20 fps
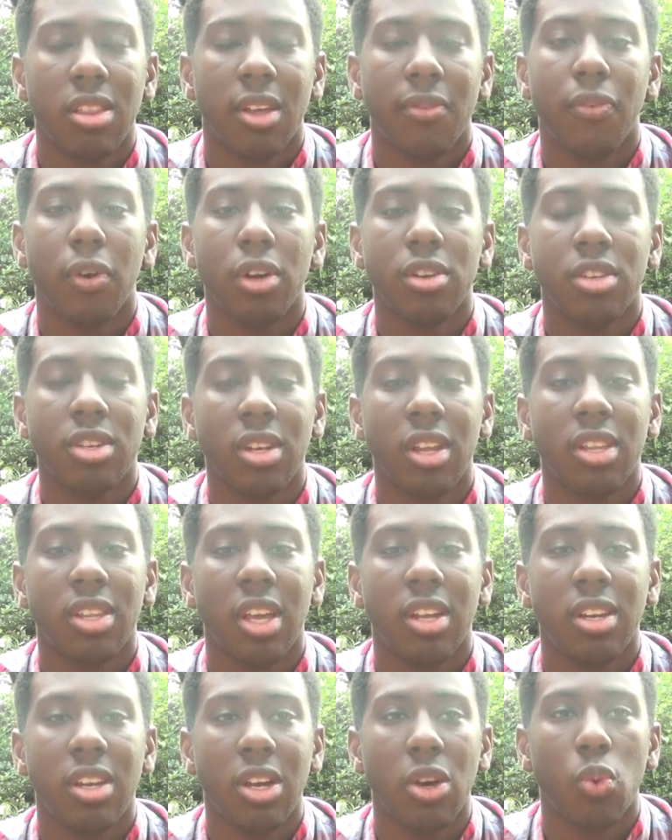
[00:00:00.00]
The first thing that
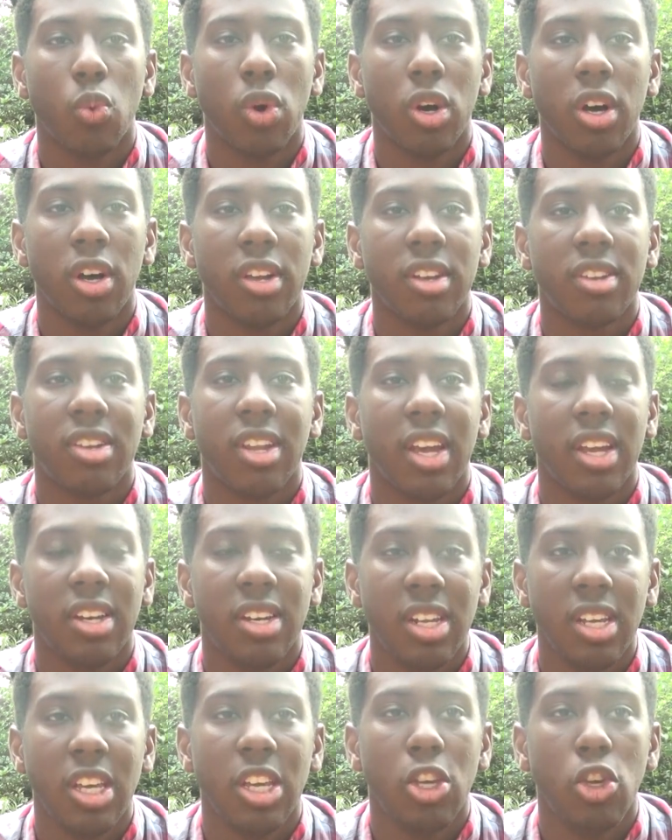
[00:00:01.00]
they did was they
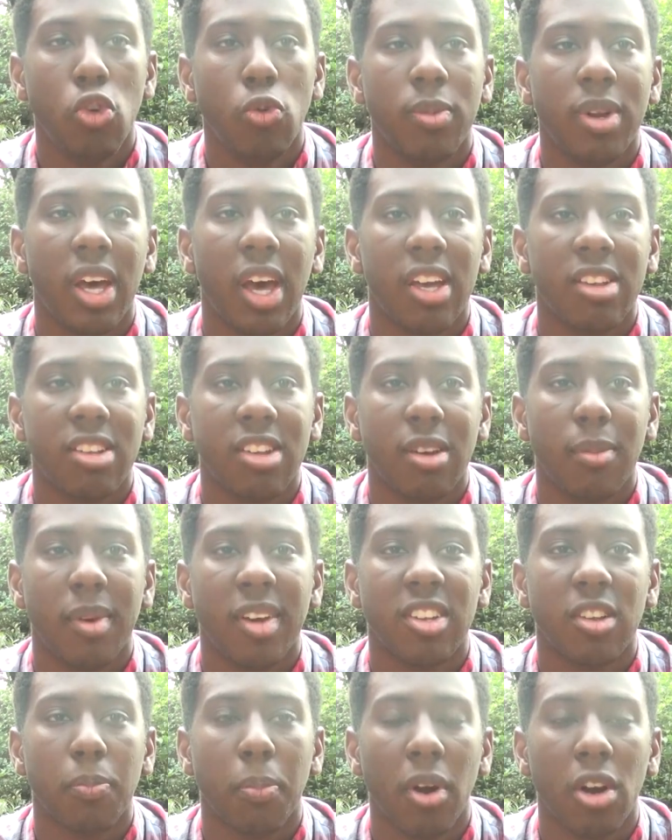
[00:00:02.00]
dehumanized him
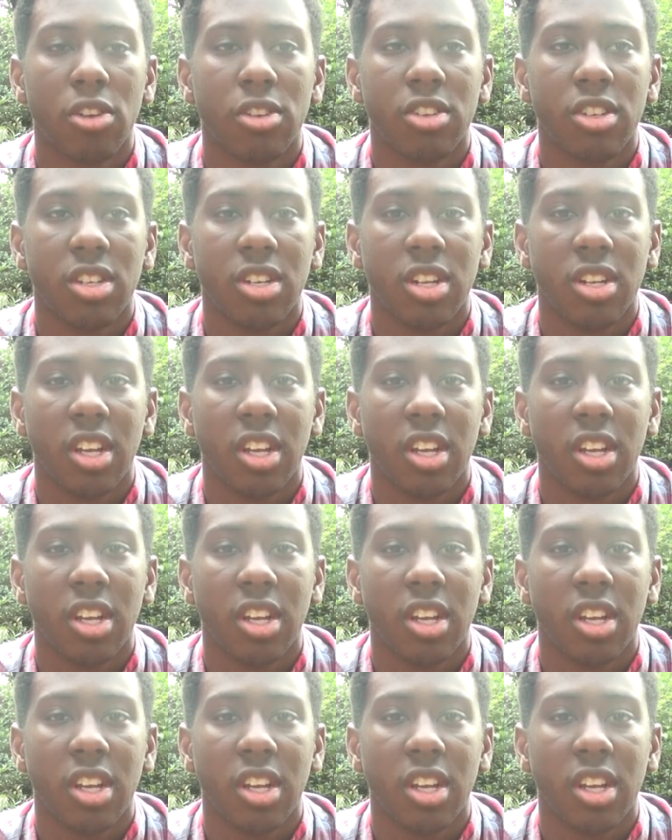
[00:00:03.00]
as a person,